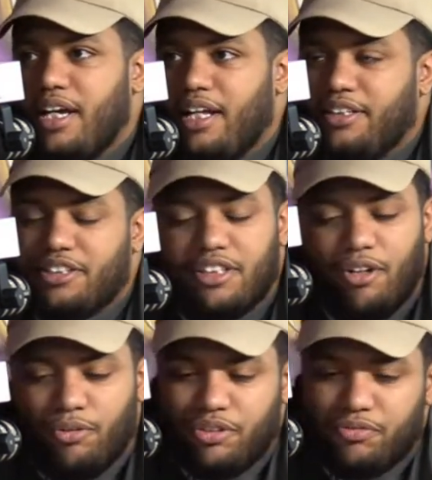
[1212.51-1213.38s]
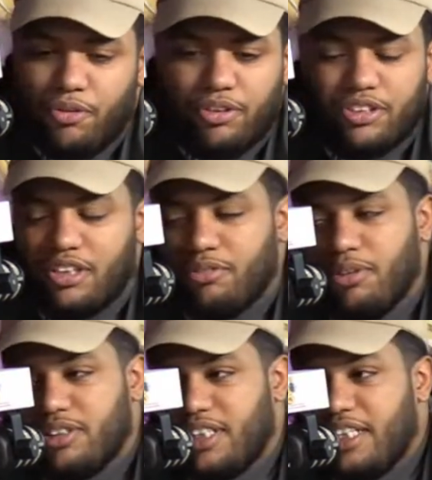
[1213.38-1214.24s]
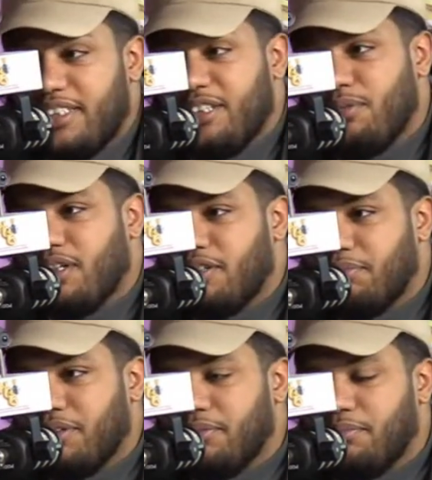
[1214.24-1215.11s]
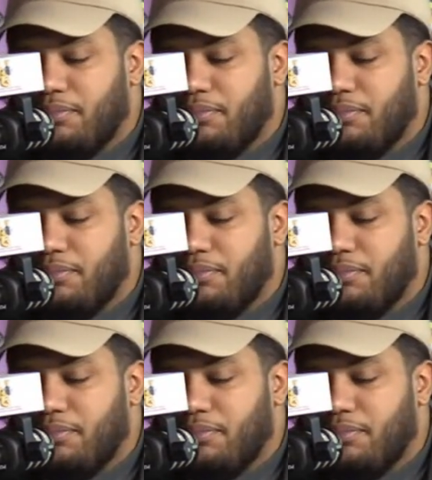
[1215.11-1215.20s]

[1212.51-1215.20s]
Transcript: and just only focus on the ones that did welcome me,